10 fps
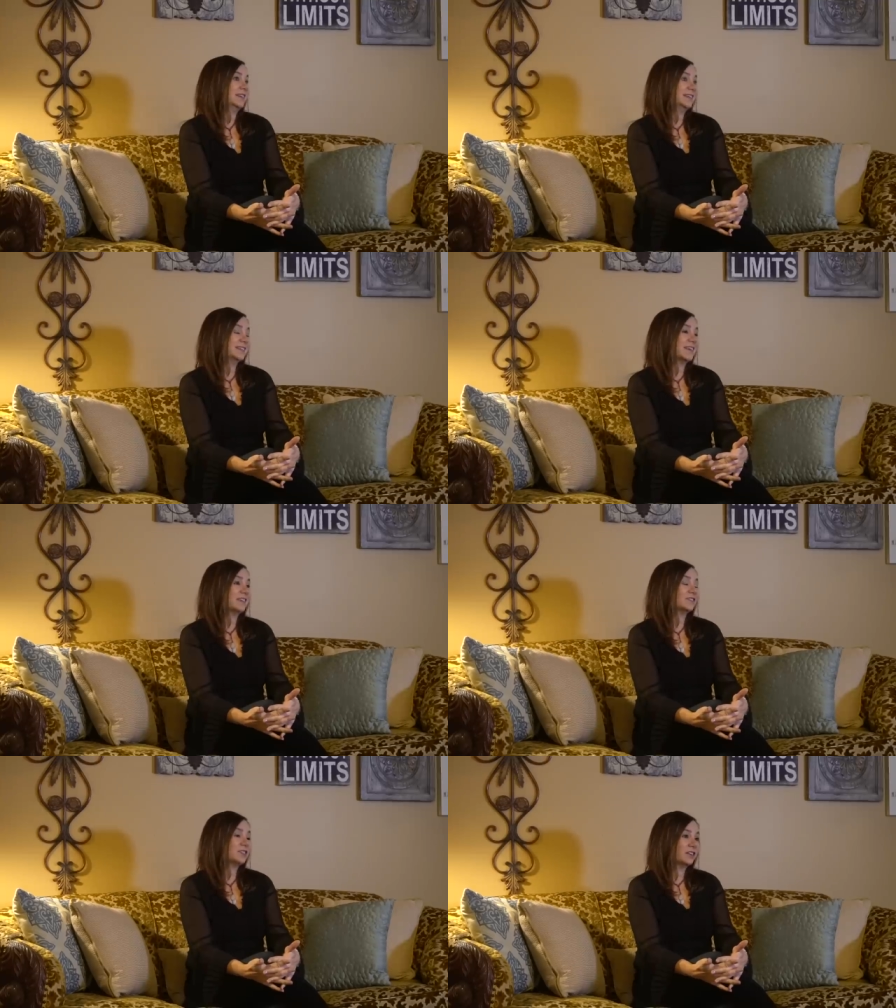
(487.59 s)
is that
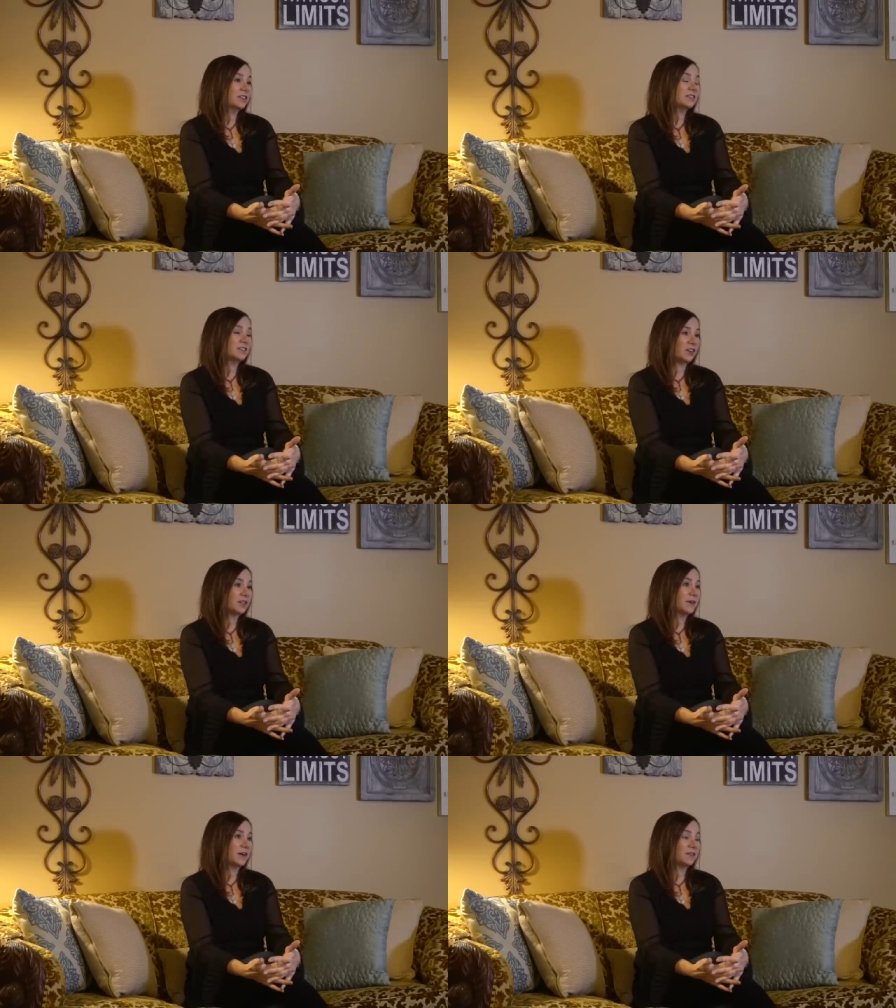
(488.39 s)
they're starting to talk
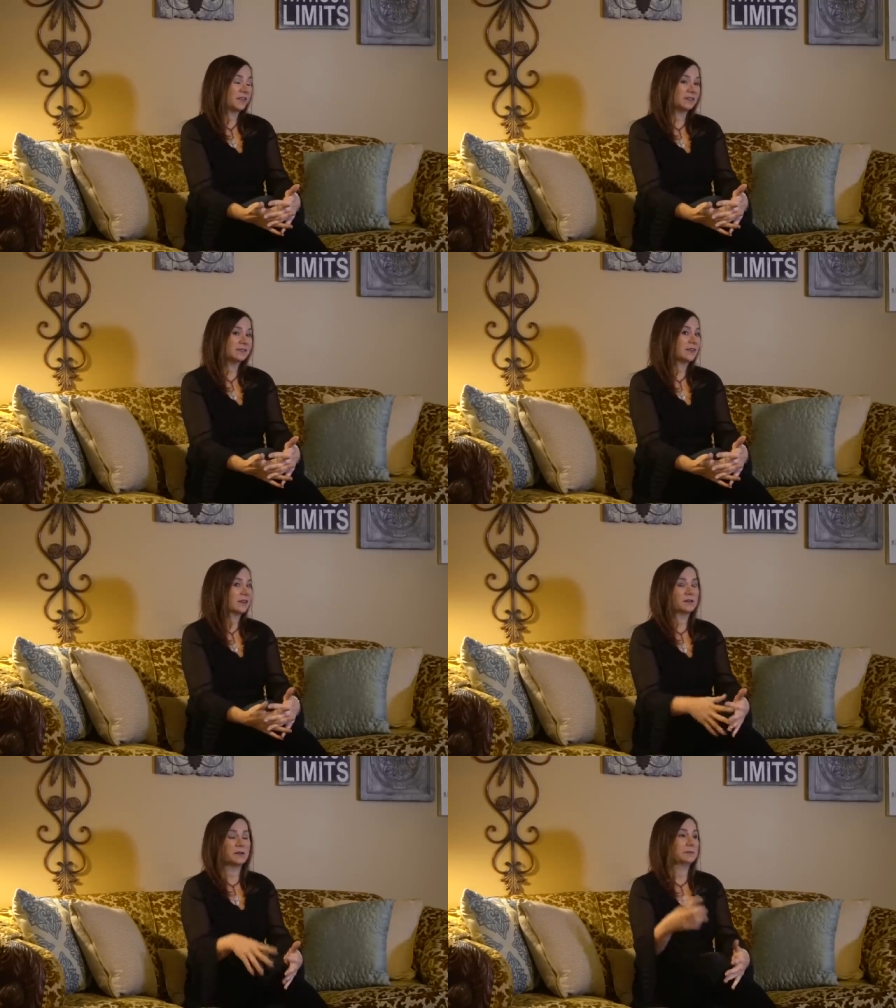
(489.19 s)
about things
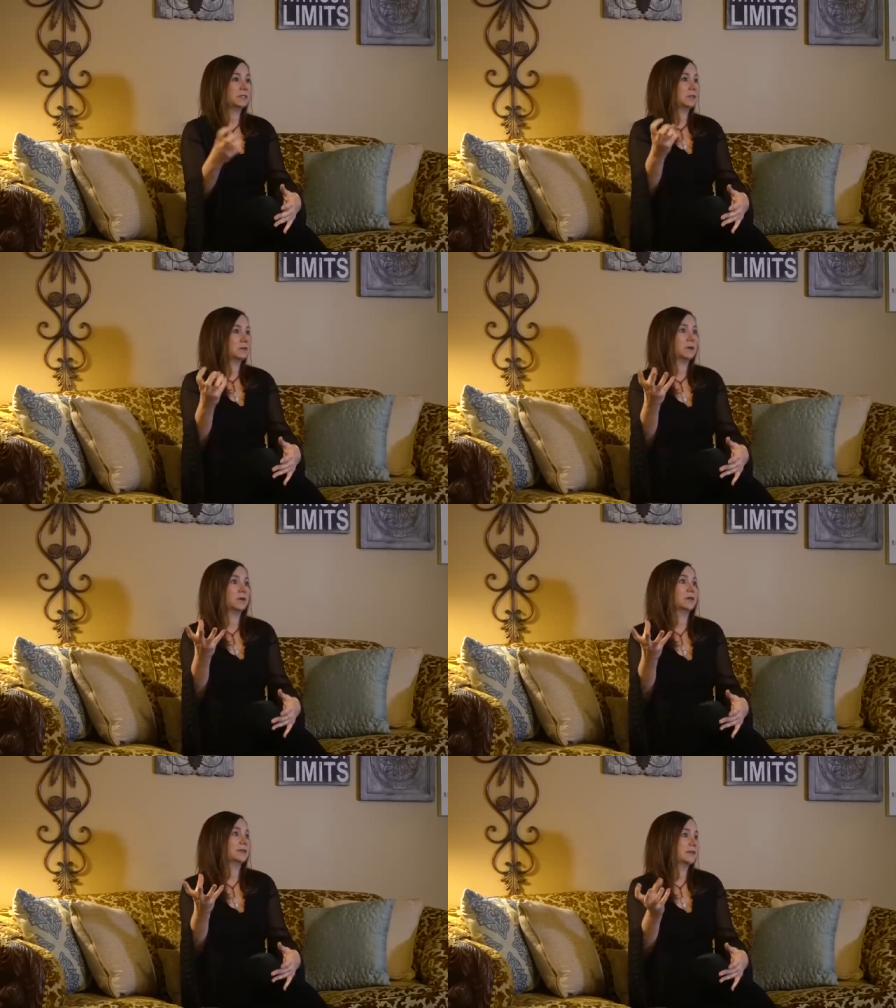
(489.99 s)
like
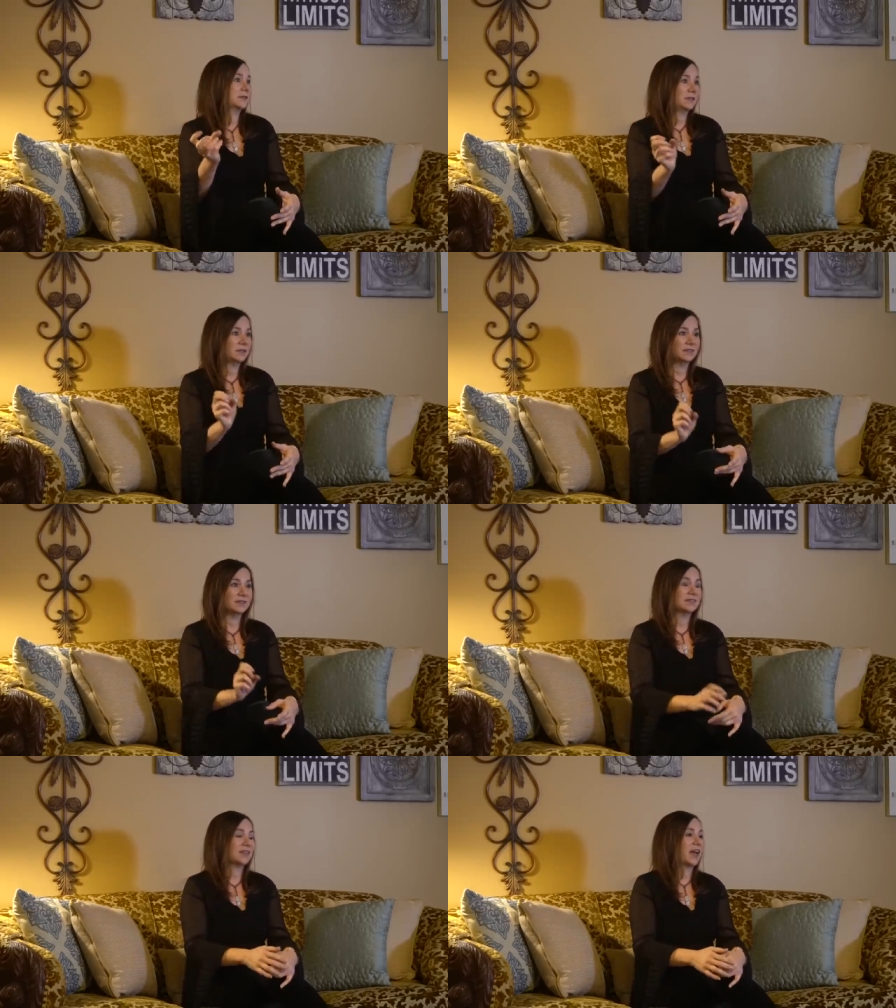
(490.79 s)
cryptocurrencies